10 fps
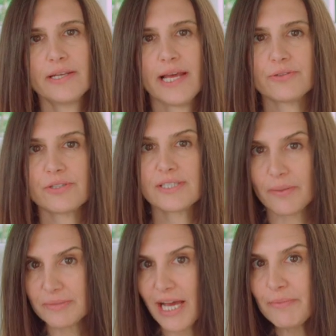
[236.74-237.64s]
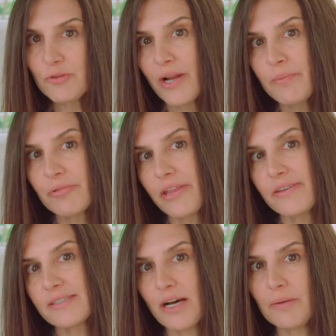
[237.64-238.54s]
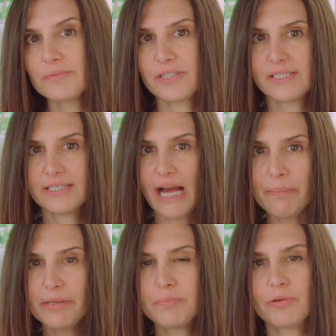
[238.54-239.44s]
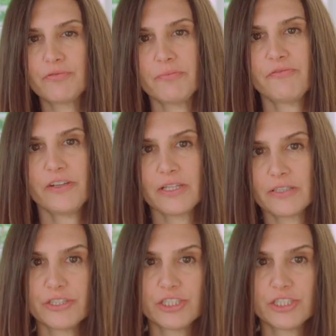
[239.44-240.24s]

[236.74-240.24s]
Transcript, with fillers: Now, sometimes when I bring this up to stop people from feeling